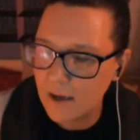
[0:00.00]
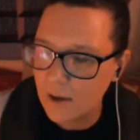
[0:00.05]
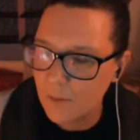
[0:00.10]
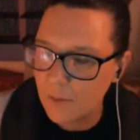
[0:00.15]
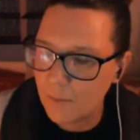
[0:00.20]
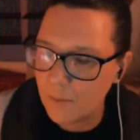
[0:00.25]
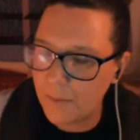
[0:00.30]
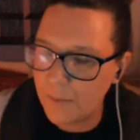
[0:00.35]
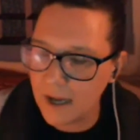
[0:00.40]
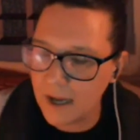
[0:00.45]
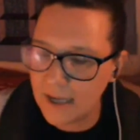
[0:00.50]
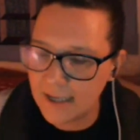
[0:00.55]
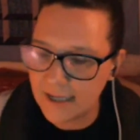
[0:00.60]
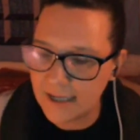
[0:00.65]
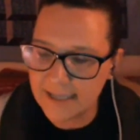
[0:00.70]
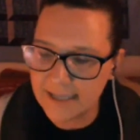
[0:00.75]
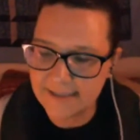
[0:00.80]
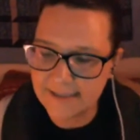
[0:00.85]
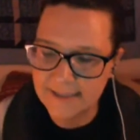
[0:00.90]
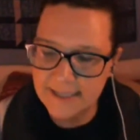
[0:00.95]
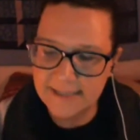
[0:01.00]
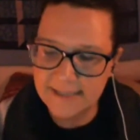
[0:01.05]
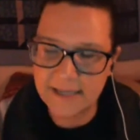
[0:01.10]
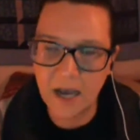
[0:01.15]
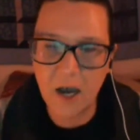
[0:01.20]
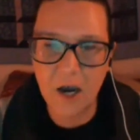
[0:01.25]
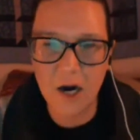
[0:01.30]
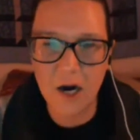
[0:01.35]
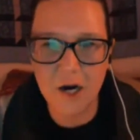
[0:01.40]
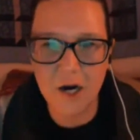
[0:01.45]
but it's
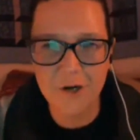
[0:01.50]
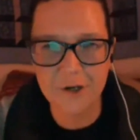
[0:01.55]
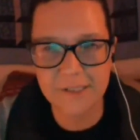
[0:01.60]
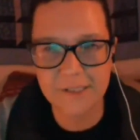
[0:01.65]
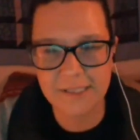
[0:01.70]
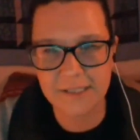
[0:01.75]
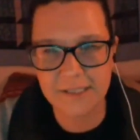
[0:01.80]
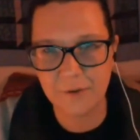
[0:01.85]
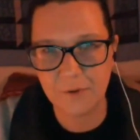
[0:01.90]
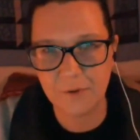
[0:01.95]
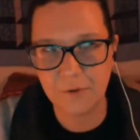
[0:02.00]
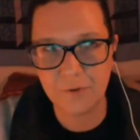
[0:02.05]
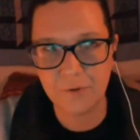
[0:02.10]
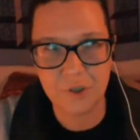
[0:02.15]
harder to